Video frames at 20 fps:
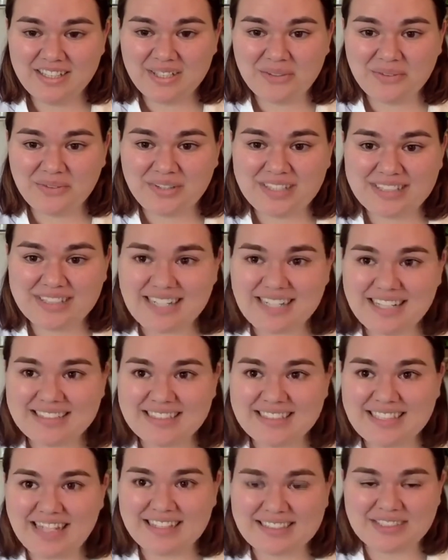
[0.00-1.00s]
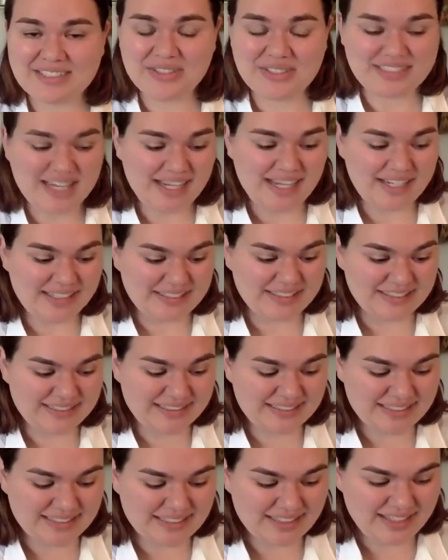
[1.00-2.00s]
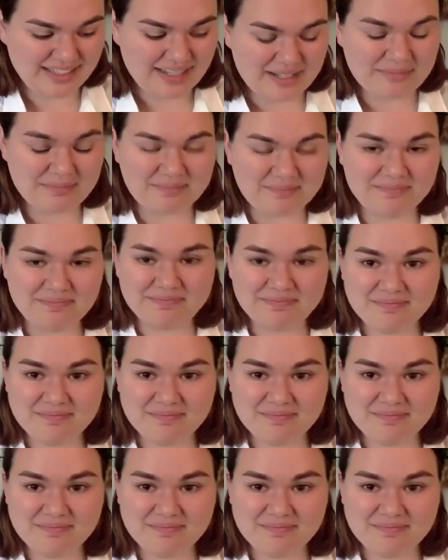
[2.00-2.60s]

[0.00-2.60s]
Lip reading: With this next exercise, I'm